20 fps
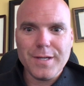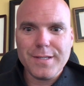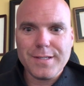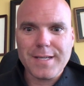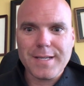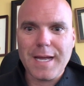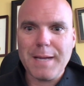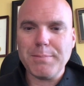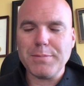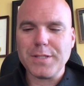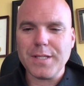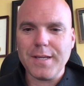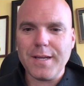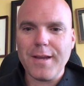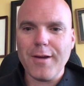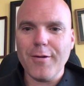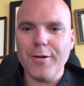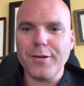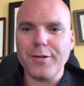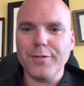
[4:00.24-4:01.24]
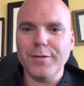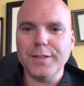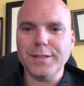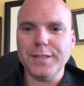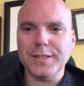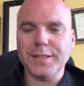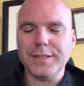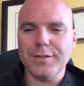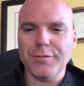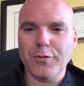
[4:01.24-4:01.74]
types and
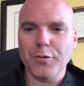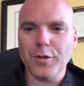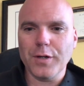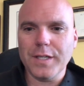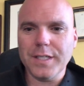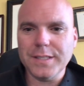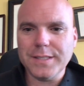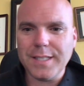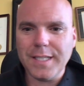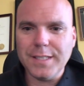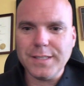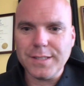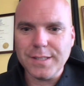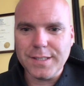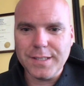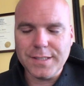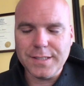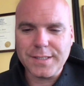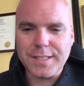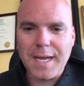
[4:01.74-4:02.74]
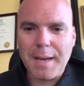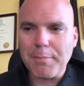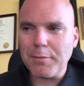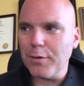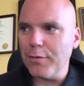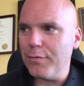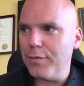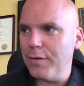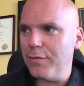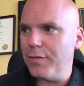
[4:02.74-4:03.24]
characteristics of organization in chapter
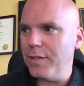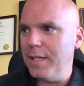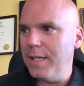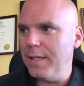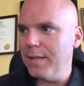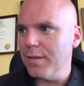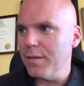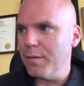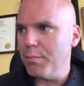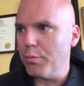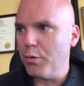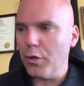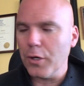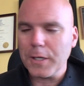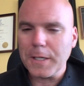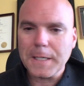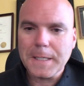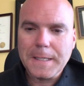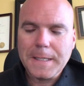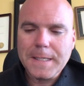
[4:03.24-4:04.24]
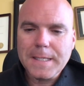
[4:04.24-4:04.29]
15 of the book.